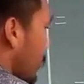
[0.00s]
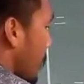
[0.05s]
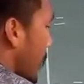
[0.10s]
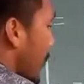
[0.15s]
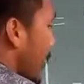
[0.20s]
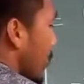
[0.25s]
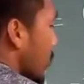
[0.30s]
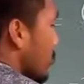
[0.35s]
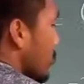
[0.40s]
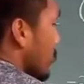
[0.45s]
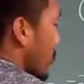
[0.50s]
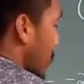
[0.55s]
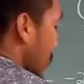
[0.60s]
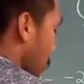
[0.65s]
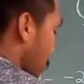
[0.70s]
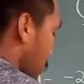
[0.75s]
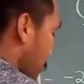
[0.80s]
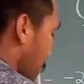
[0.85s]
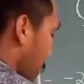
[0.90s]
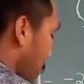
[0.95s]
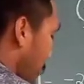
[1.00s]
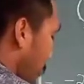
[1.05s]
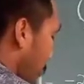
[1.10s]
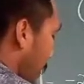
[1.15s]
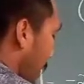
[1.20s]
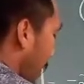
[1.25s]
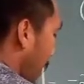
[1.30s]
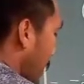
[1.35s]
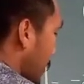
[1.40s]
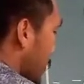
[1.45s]
minus minus become
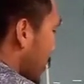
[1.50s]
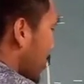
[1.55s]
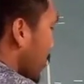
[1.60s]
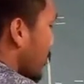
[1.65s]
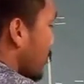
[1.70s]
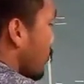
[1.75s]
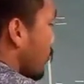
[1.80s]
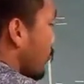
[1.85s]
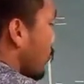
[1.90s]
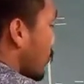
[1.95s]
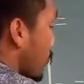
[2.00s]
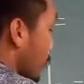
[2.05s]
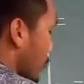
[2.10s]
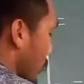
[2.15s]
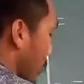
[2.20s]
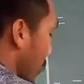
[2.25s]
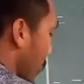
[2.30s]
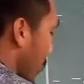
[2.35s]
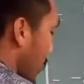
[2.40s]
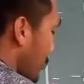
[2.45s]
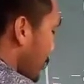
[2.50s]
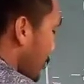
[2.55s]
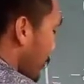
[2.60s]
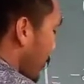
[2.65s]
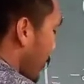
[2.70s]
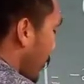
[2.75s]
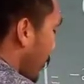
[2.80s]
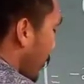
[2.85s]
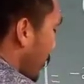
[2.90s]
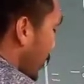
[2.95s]
plus, 2 2s again
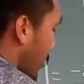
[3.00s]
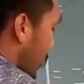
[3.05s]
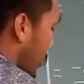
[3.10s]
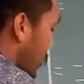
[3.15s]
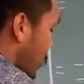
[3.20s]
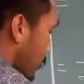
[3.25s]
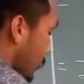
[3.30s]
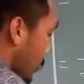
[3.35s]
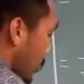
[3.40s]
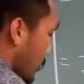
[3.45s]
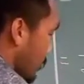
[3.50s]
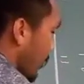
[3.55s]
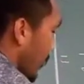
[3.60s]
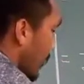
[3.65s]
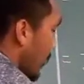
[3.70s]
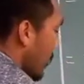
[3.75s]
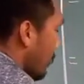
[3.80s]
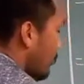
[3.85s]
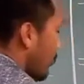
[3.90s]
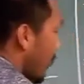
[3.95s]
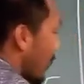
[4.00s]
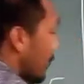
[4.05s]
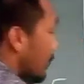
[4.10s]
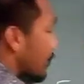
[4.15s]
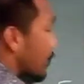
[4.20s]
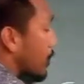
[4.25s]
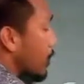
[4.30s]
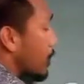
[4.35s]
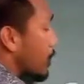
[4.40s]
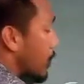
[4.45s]
4. So divided by
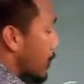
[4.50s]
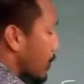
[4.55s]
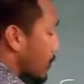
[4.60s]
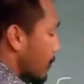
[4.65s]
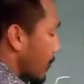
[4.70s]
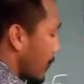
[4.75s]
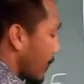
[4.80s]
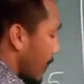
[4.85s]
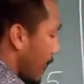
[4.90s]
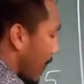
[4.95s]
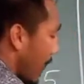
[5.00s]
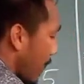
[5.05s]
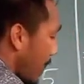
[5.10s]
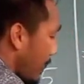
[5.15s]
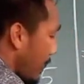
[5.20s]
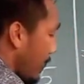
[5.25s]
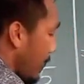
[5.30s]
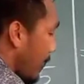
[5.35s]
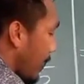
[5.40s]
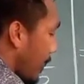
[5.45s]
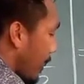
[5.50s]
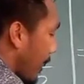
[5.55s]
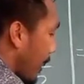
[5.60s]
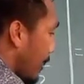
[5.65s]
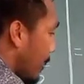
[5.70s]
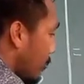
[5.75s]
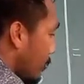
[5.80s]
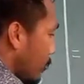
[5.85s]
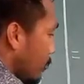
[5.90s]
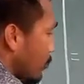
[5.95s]
3 3 is a 9
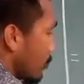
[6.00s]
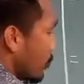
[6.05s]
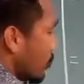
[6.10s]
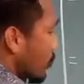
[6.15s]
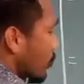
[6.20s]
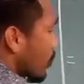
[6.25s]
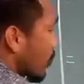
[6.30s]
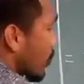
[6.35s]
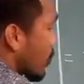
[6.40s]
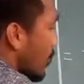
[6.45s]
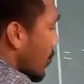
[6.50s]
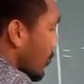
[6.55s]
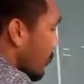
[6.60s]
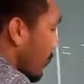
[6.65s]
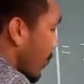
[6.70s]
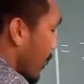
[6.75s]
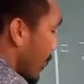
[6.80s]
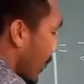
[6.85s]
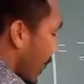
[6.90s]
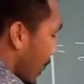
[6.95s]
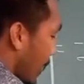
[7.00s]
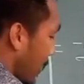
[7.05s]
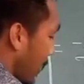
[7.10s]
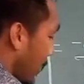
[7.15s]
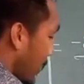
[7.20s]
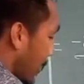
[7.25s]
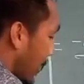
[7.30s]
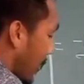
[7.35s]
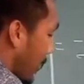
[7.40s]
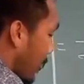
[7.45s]
and do 3 3 is a 9
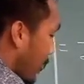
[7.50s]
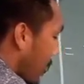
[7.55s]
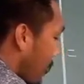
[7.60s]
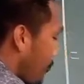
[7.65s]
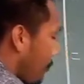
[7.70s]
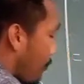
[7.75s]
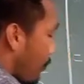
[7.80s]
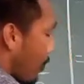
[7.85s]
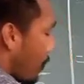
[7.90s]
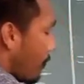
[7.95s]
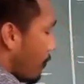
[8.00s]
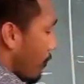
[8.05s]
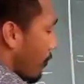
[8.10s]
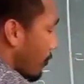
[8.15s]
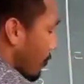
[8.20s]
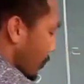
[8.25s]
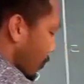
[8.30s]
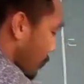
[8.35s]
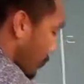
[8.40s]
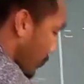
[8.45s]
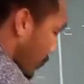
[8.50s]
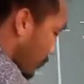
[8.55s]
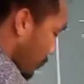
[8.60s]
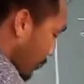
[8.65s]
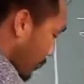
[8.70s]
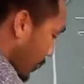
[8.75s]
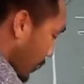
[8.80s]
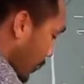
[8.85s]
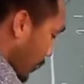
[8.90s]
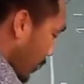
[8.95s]
again. 4 4 is a
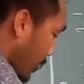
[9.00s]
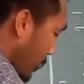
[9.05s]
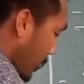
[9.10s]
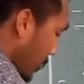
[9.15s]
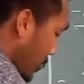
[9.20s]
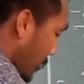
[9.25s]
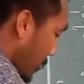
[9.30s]
16